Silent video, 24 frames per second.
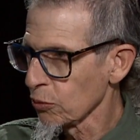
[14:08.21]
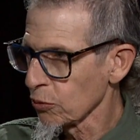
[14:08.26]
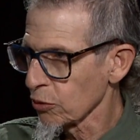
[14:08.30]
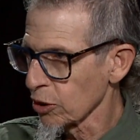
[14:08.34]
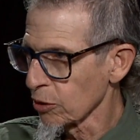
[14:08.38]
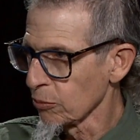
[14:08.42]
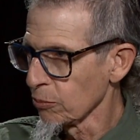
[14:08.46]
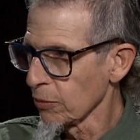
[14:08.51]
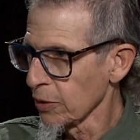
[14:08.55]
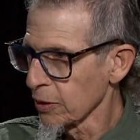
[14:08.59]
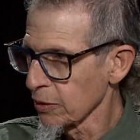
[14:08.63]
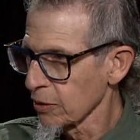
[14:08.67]

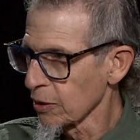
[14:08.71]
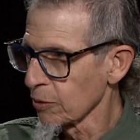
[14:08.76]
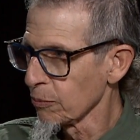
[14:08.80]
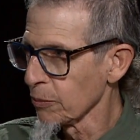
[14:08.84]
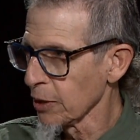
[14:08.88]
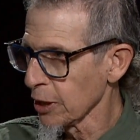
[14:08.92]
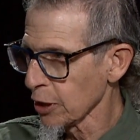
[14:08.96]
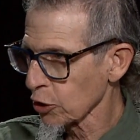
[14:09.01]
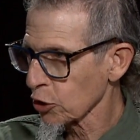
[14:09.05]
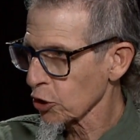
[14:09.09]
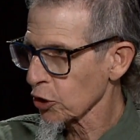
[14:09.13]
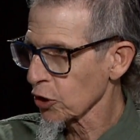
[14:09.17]

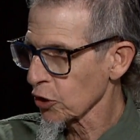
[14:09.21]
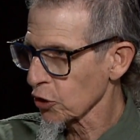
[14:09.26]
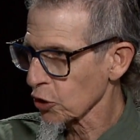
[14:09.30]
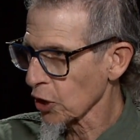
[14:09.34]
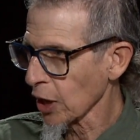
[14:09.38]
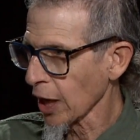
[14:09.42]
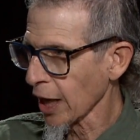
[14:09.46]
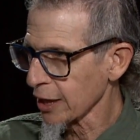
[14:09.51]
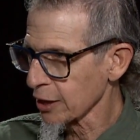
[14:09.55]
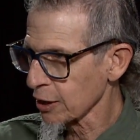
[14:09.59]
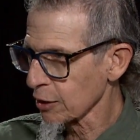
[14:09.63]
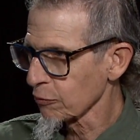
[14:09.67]
diminish the
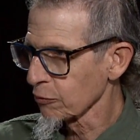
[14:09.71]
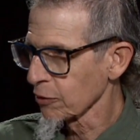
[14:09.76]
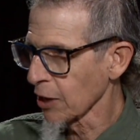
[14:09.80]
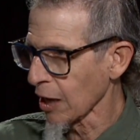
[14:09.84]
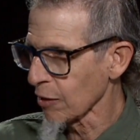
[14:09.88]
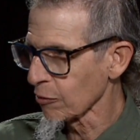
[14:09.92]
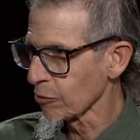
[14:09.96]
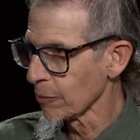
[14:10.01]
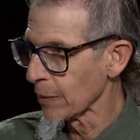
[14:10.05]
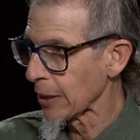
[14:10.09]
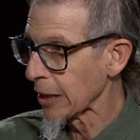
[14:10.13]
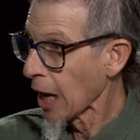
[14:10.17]
size of
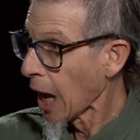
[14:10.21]
government.